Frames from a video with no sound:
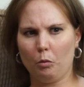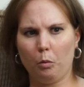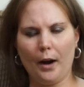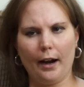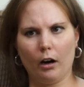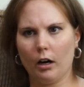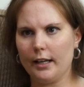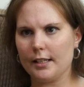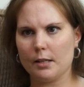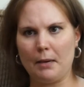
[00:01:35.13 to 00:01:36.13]
where
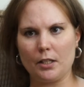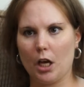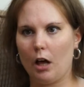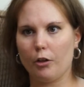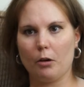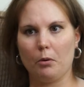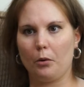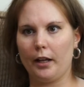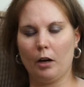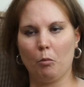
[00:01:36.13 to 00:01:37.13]
is the mental health
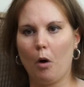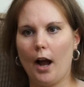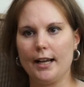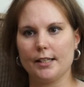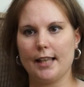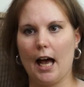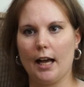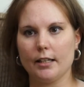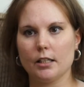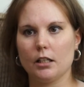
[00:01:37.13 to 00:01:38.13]
component, and why is
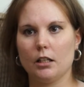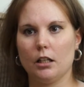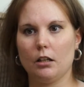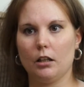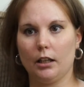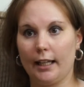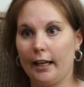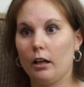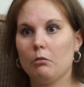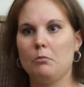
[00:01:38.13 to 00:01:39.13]
that
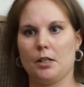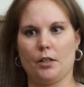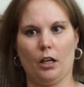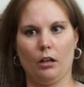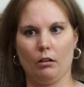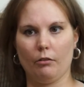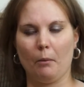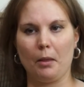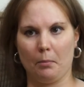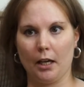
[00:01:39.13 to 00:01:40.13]
link missing
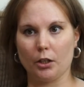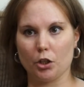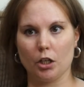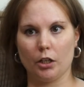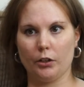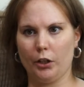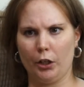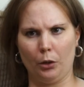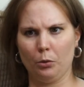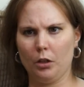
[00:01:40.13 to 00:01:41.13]
from the picture?
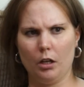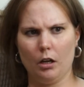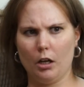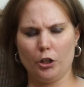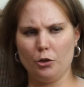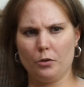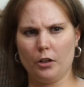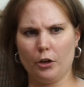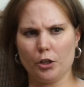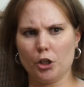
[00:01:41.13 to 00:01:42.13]

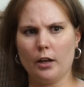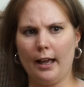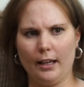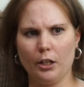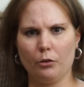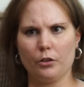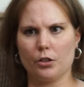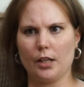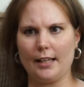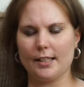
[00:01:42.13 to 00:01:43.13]
There's
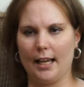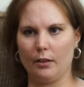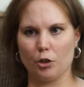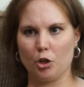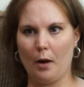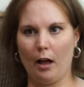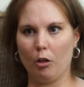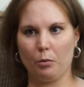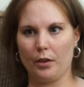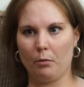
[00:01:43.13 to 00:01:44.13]
that saying, there's no
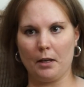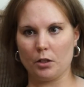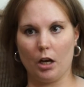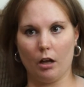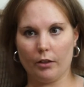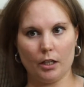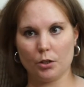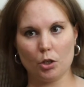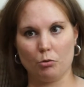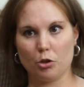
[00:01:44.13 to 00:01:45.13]
health without mental health, and
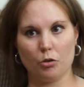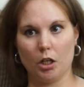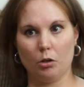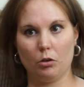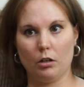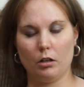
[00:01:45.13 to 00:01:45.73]
it's so true.